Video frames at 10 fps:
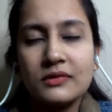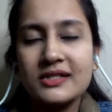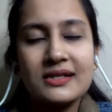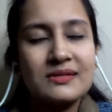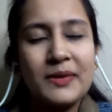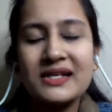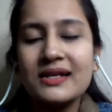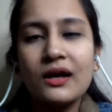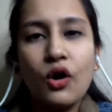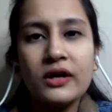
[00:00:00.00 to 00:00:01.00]
This is
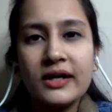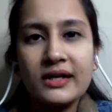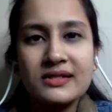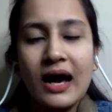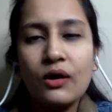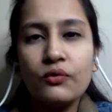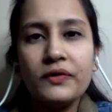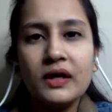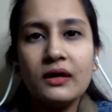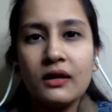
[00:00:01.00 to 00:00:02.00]
basic context
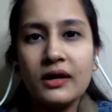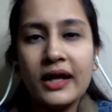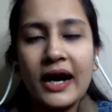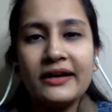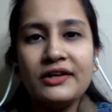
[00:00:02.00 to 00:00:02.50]
how we like